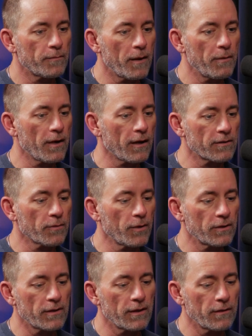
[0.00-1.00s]
maybe not so
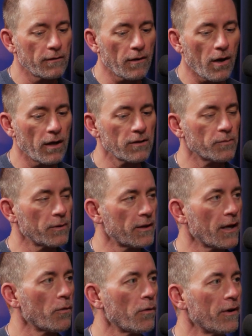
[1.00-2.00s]
much that you lost, but
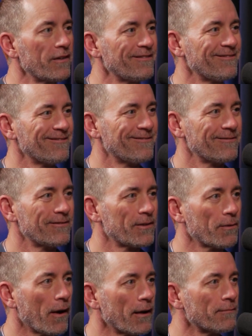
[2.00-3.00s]
they won,
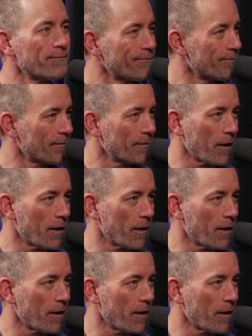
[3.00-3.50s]
right? Right.